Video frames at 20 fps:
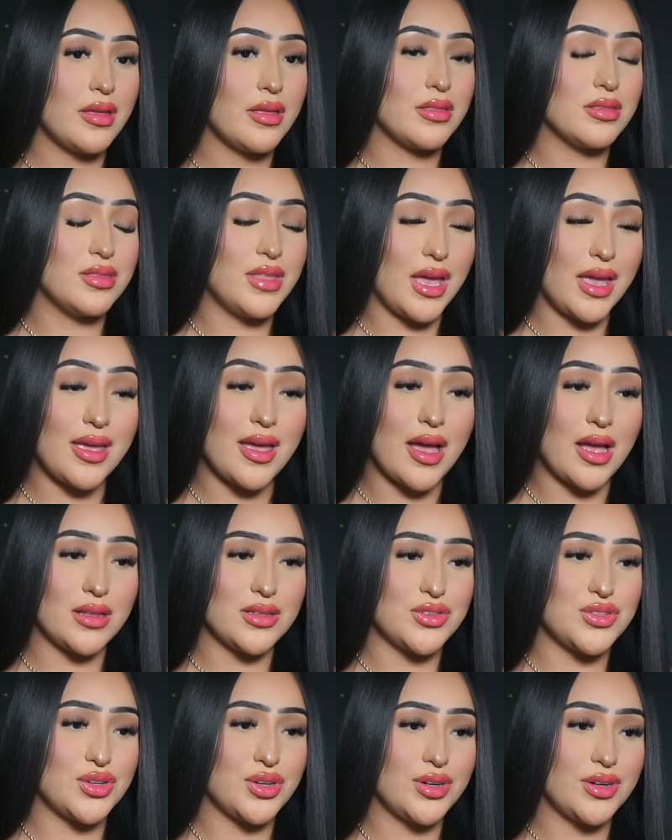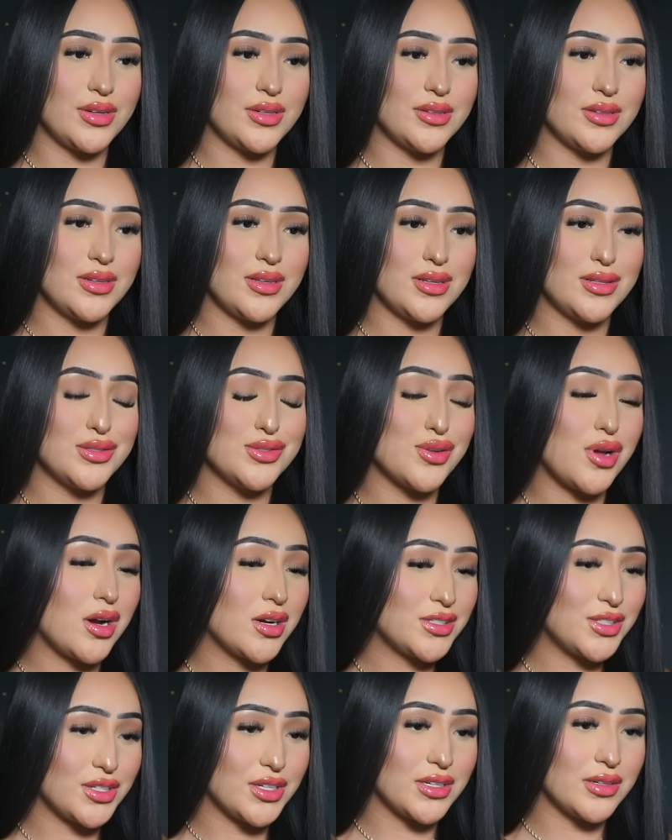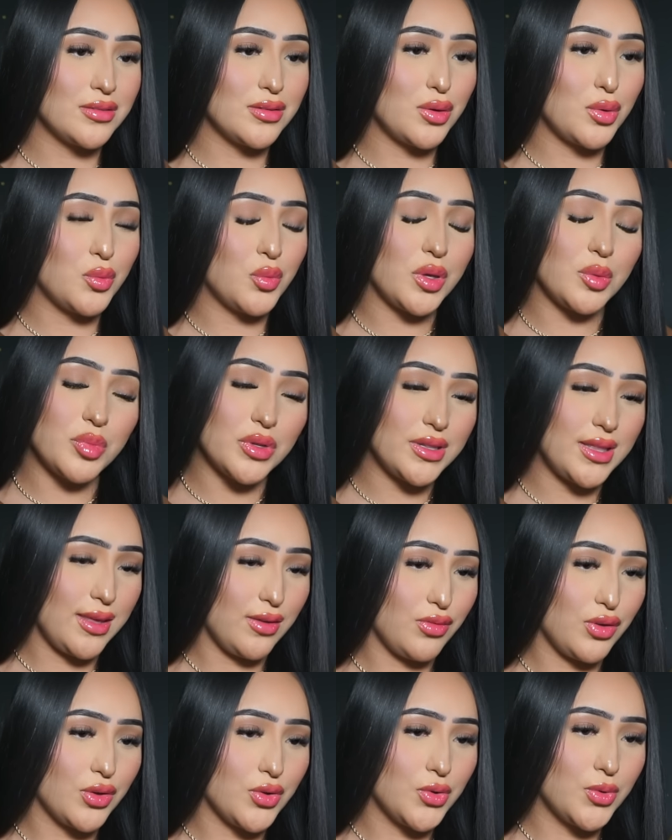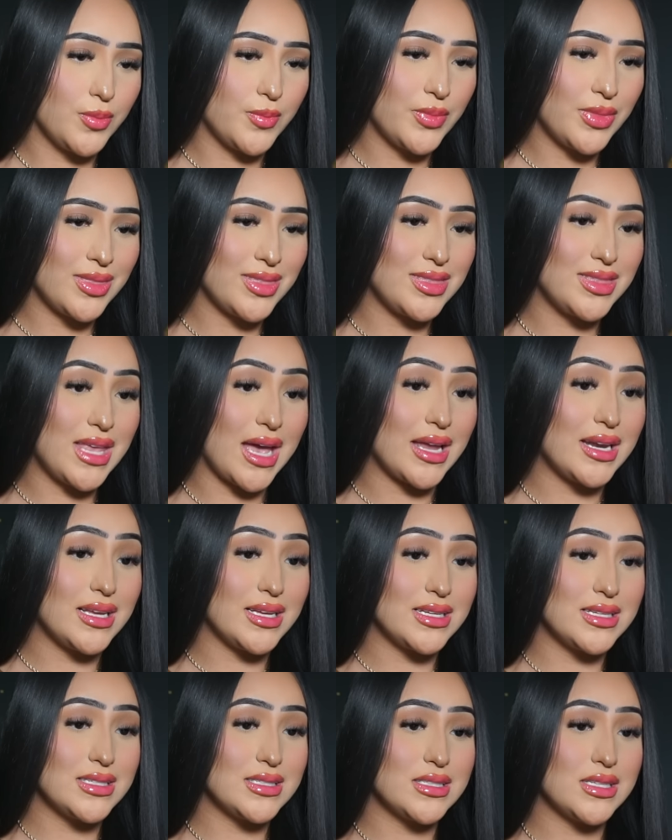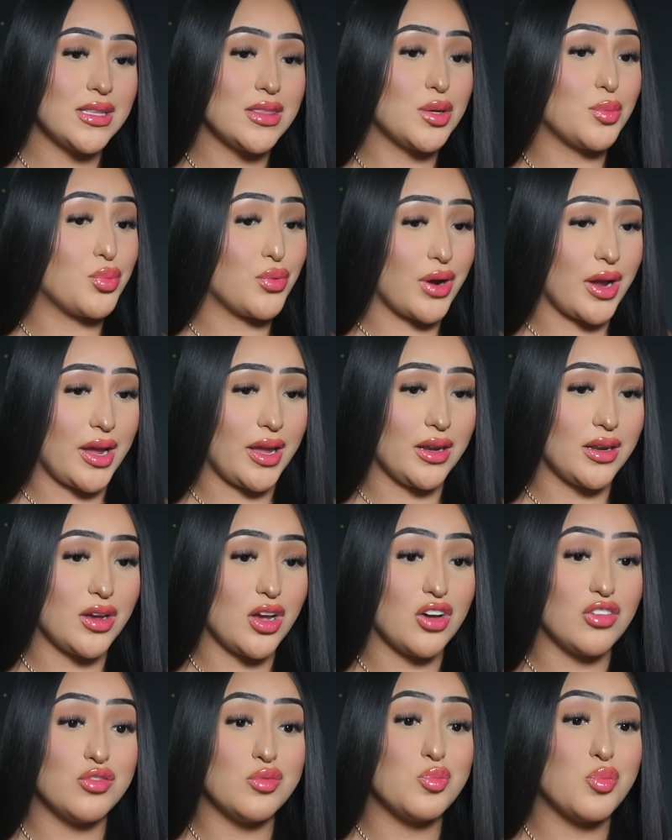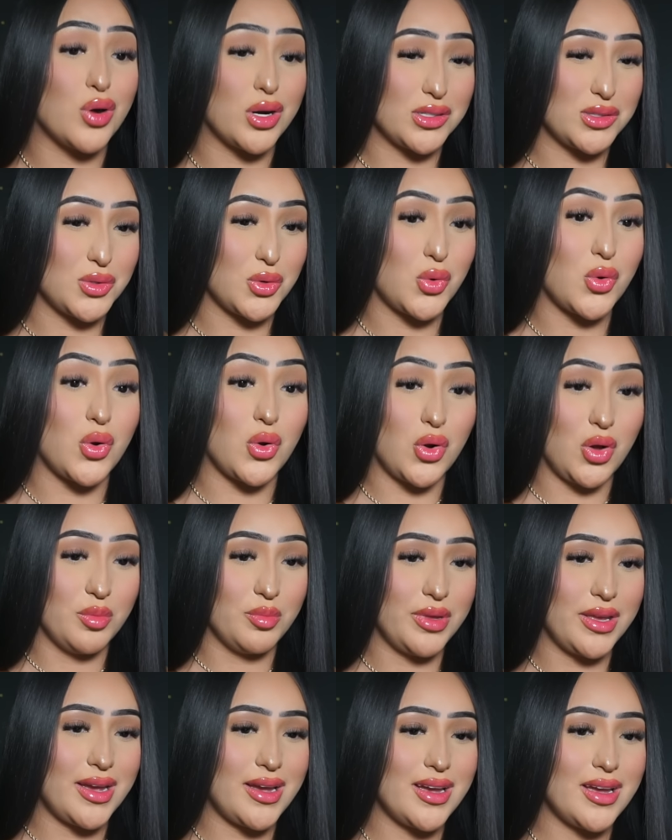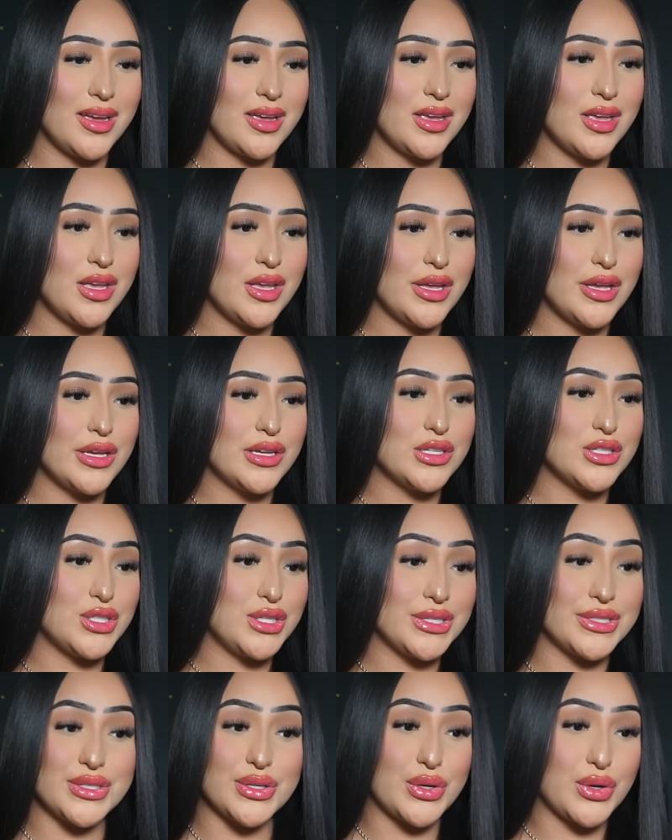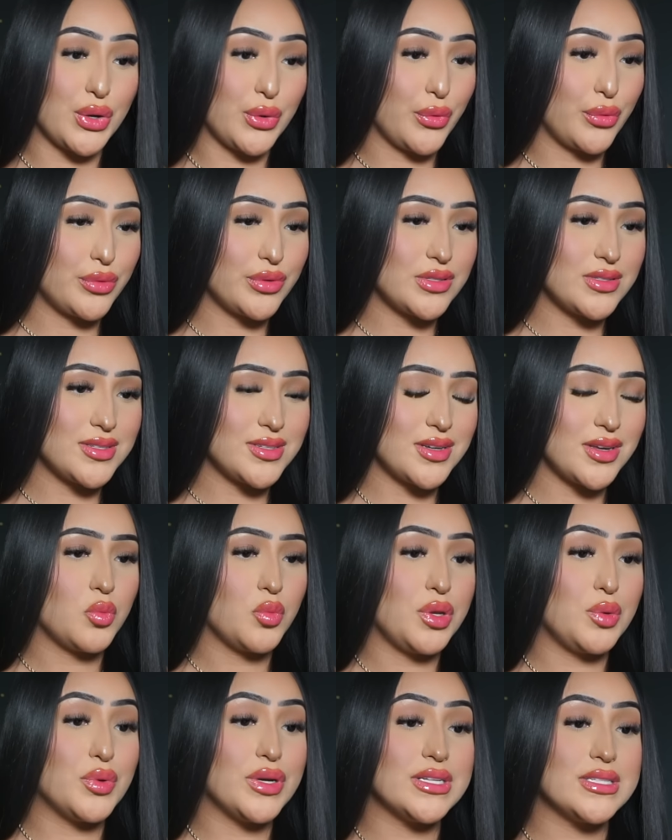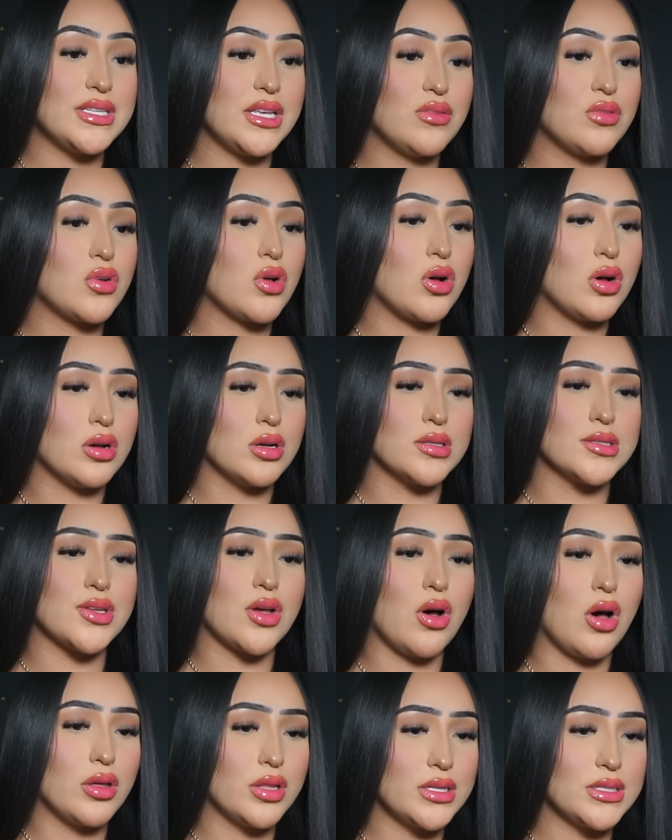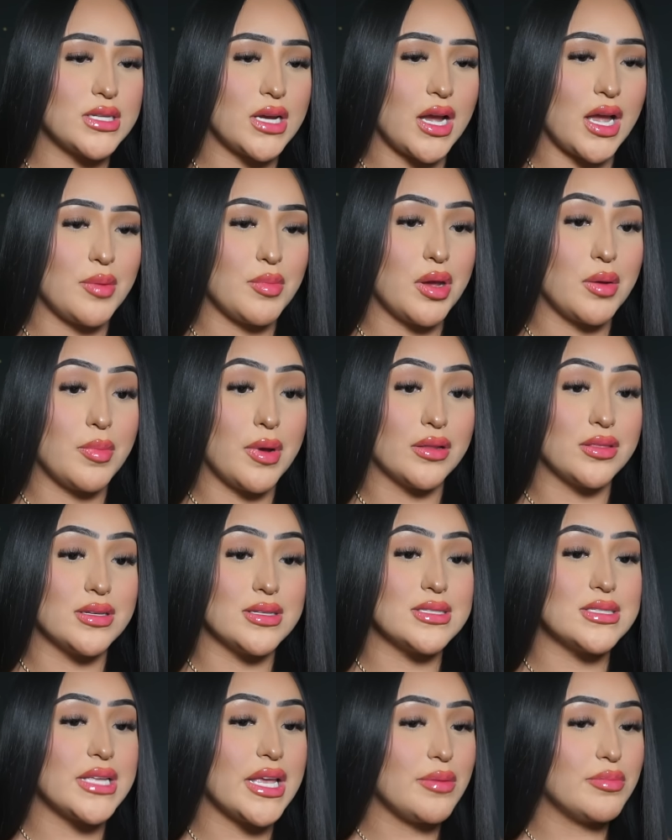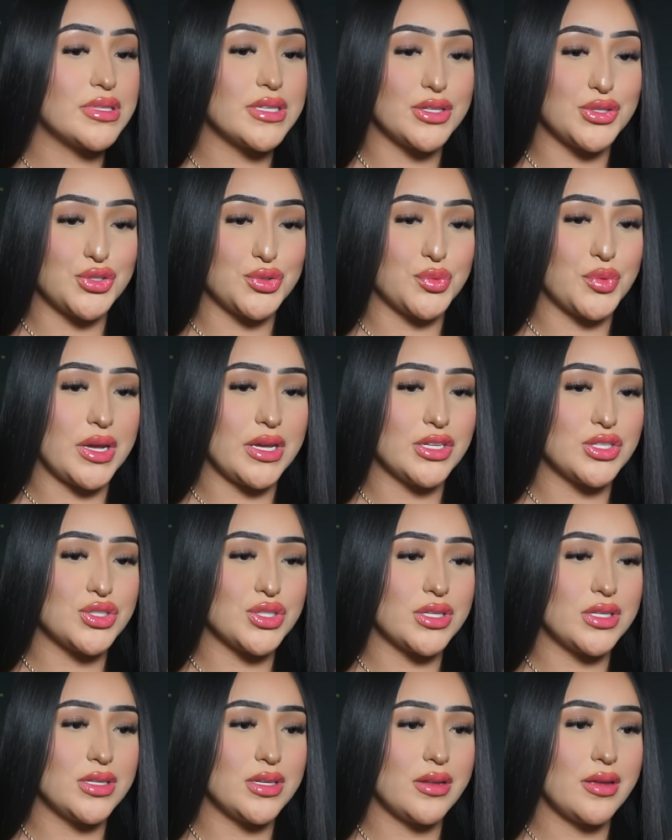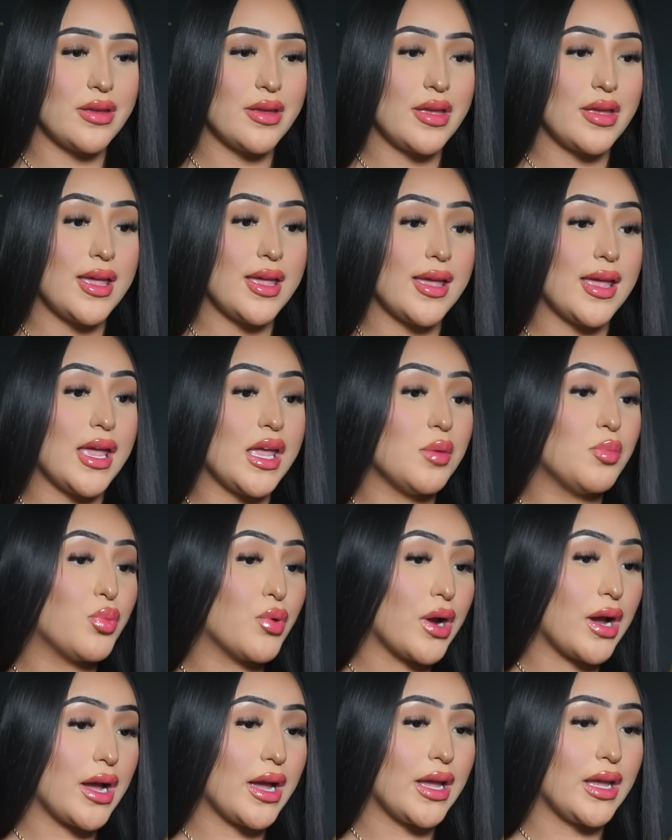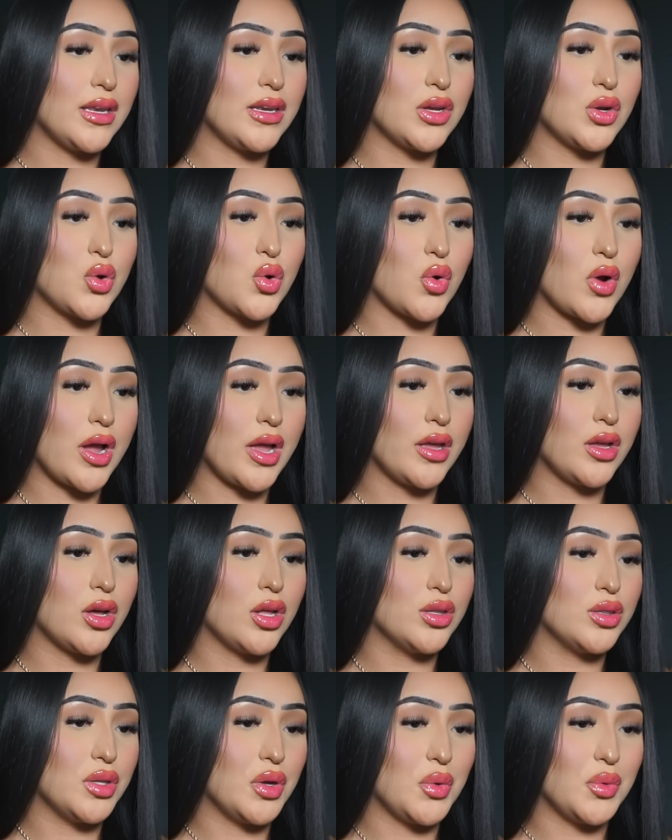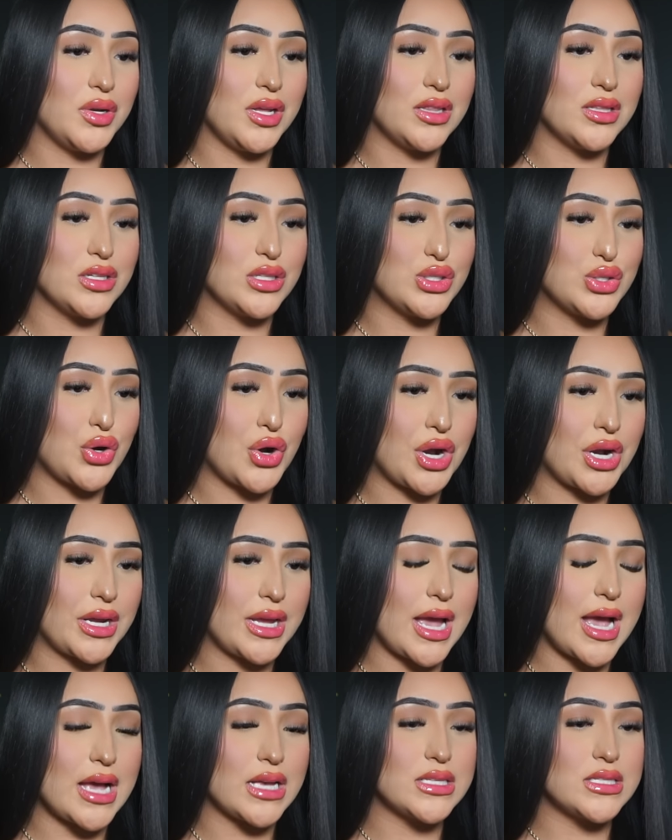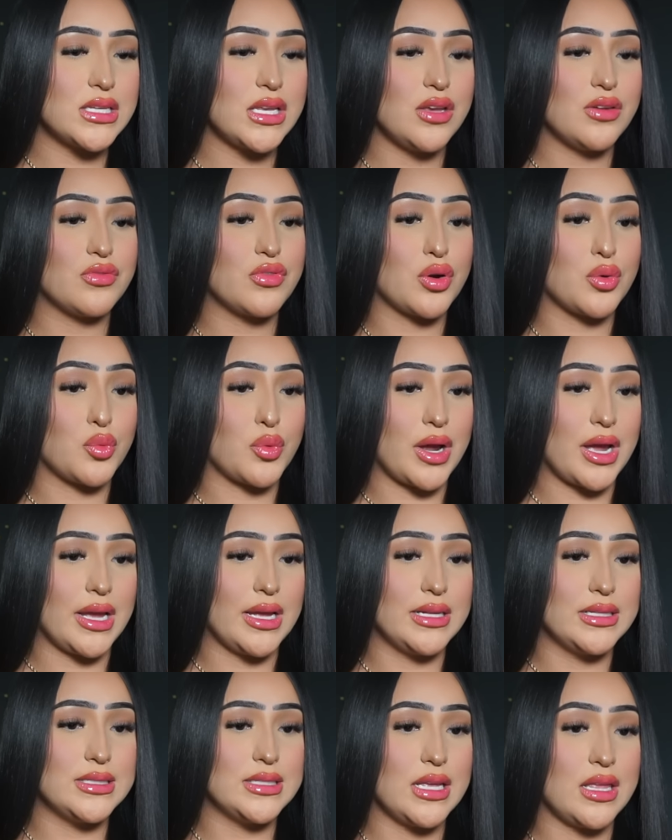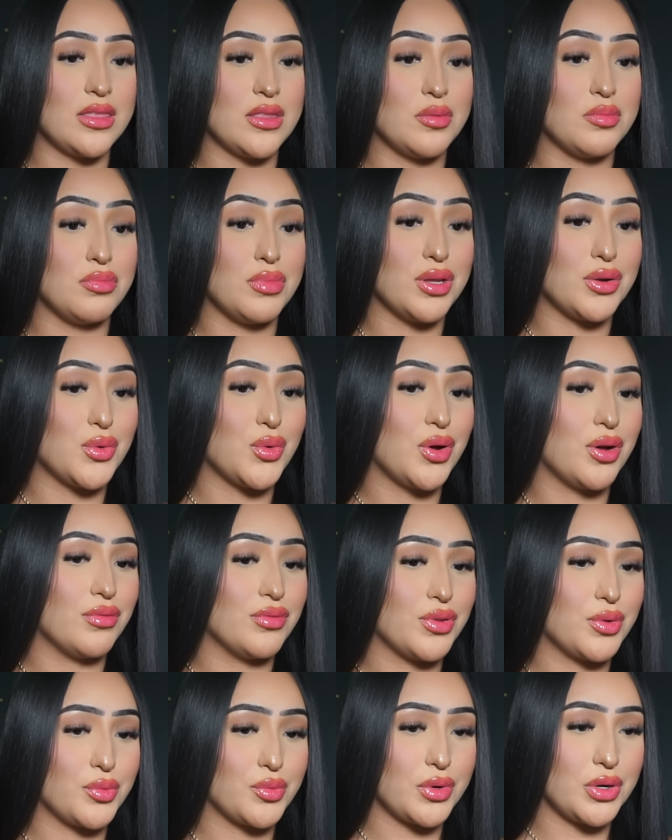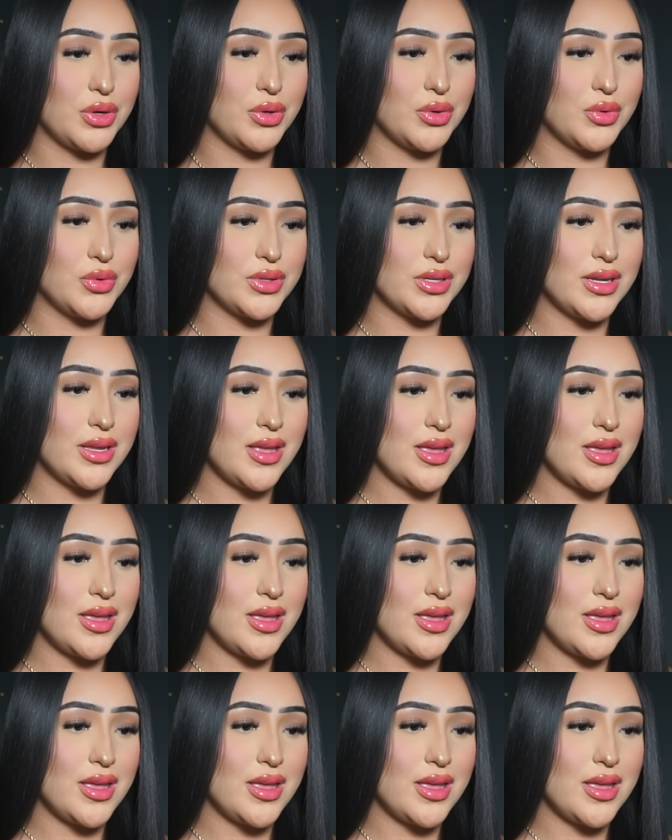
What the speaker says: They answered, "Doctor, we believe you. That is the bride of Puerto Colombia. She is a ghost. We receive calls all the time about the same situation. A bride crying alone in the dark, asking for rides in the middle of the road.